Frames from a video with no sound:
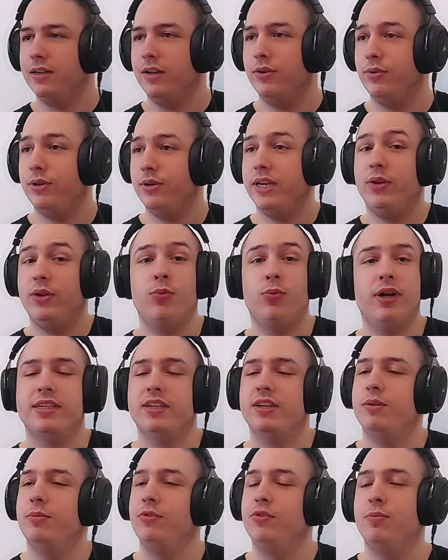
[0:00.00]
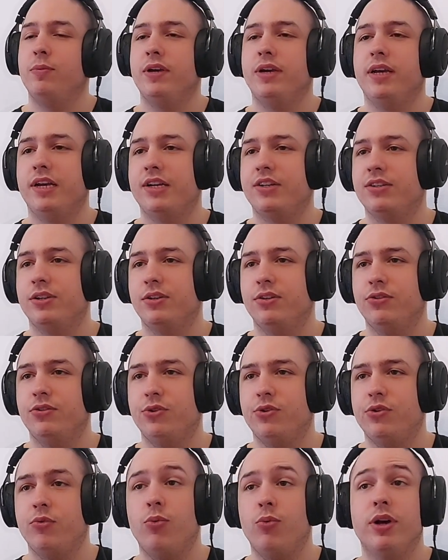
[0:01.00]
Hello and welcome to my reaction
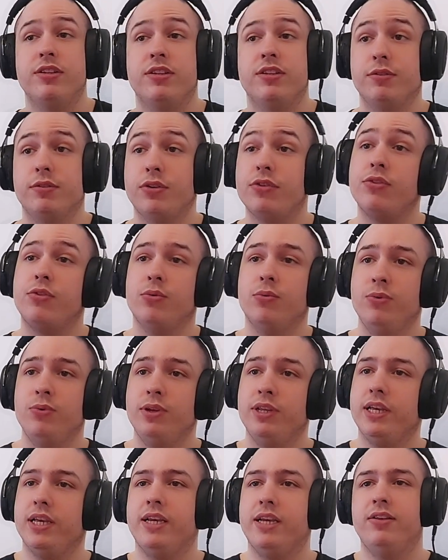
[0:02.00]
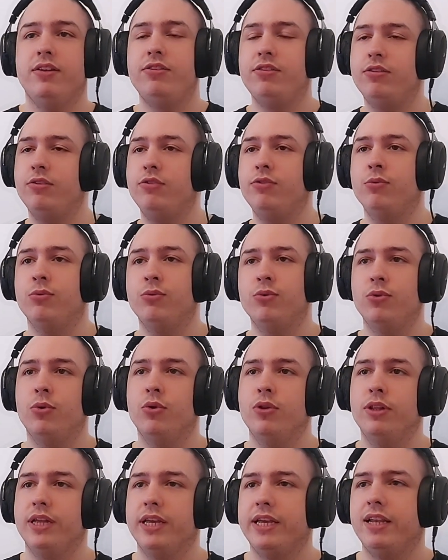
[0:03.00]
to a new WAKTAVERSE song, and this is a song
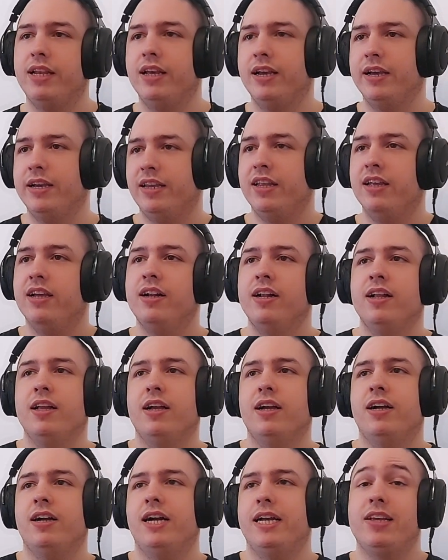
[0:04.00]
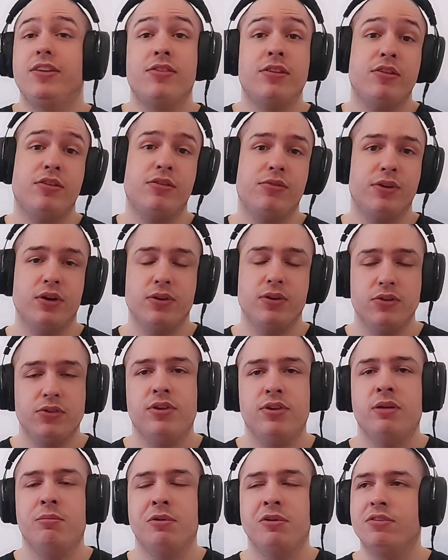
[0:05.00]
called Headline. I guess there's a Valorant
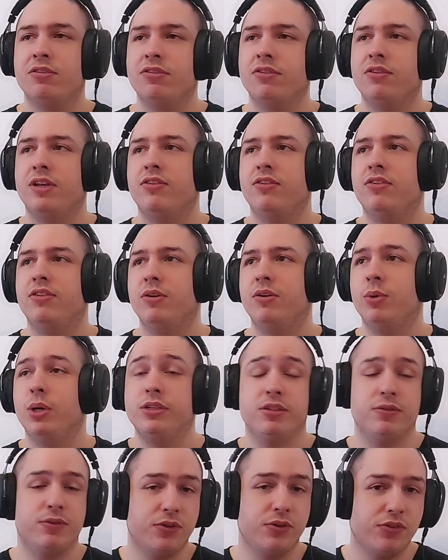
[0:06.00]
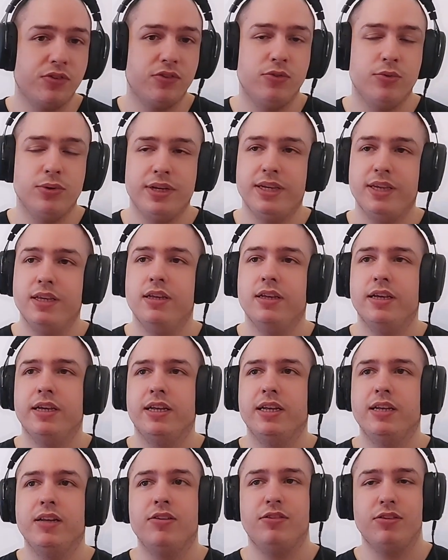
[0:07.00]
tournament that WAKTAVERSE is doing,
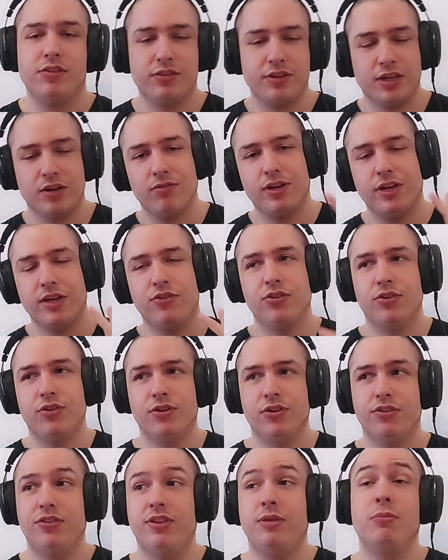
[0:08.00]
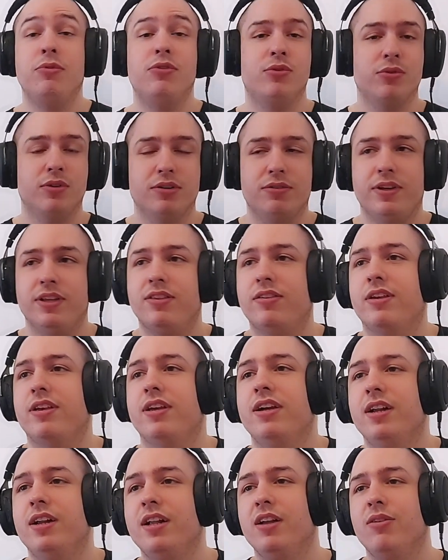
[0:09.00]
and I guess it's kind of like the theme song of it,
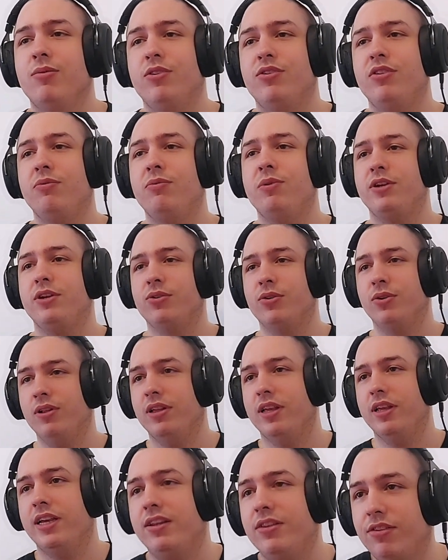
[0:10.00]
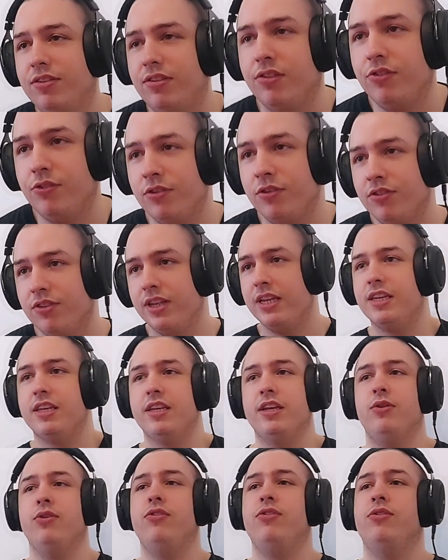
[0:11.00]
which is really cool. And this is Shunsik,
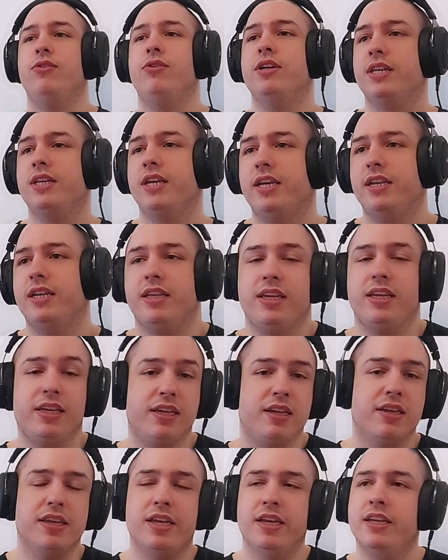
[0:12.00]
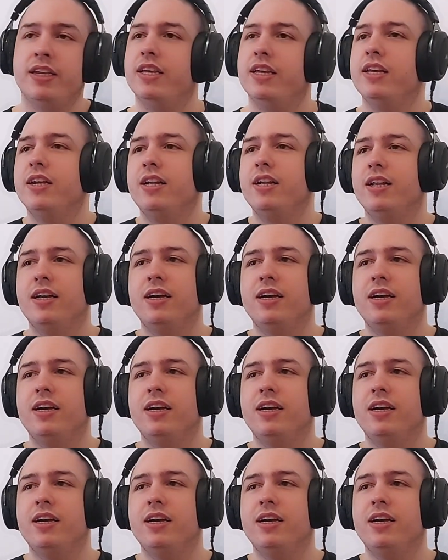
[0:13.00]
Ilusuk, and EK King